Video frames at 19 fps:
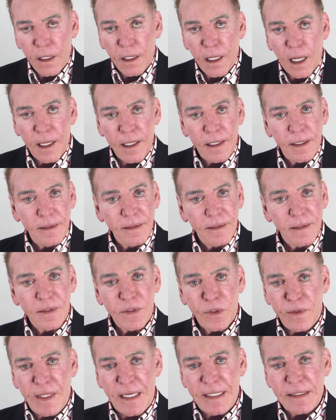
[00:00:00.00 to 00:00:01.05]
Uh,
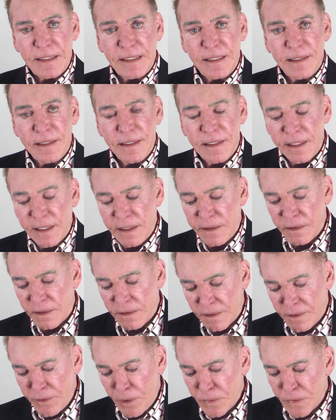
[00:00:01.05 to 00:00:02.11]
so that's,
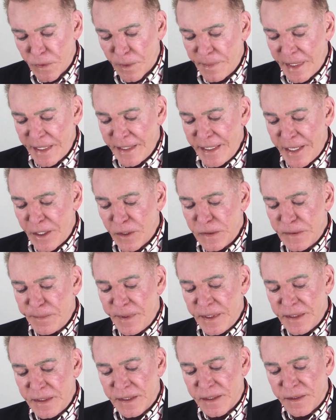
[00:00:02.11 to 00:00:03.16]
those are my
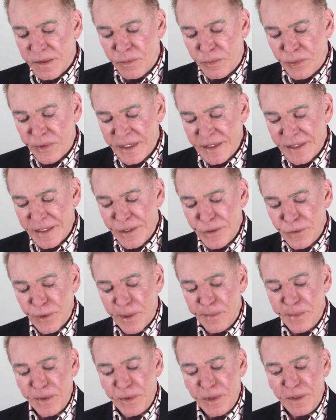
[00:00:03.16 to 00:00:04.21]
announcements. Please
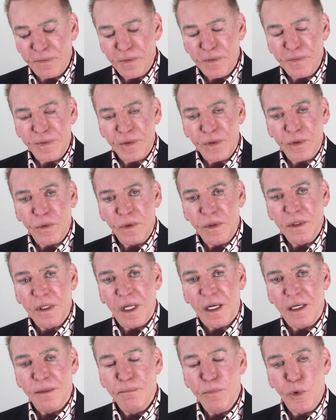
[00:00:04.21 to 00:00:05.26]
contribute if you feel
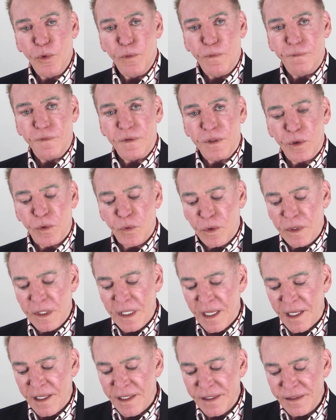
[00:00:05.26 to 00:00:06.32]
uh, moved to,
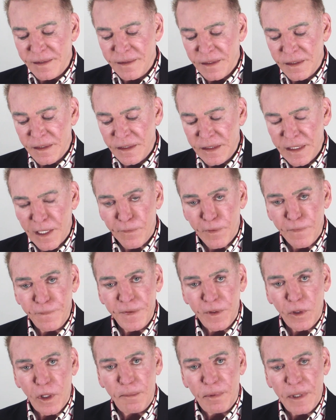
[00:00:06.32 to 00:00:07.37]
uh, never
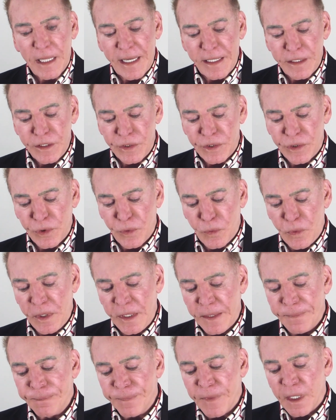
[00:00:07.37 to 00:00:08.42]
feel obliged to.
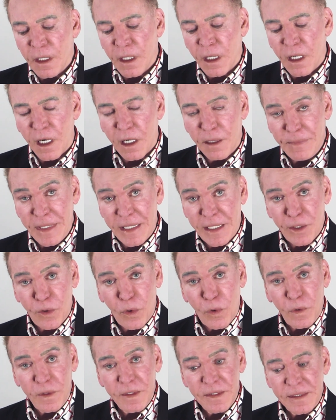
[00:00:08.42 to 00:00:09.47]
Our main
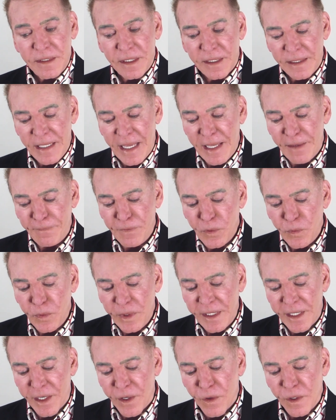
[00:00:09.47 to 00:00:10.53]
goal is to have you
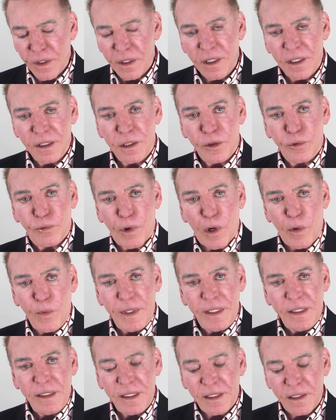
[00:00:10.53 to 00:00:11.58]
here,
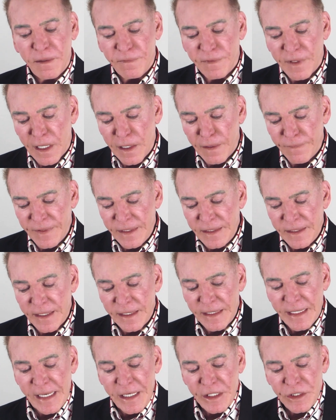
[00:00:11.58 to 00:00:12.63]
growing and evolving,
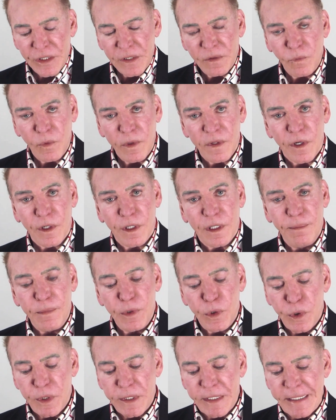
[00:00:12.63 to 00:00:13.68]
engaging with our
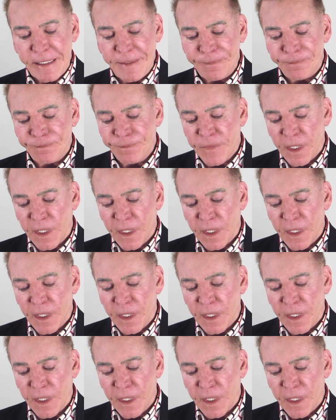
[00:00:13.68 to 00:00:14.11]
community.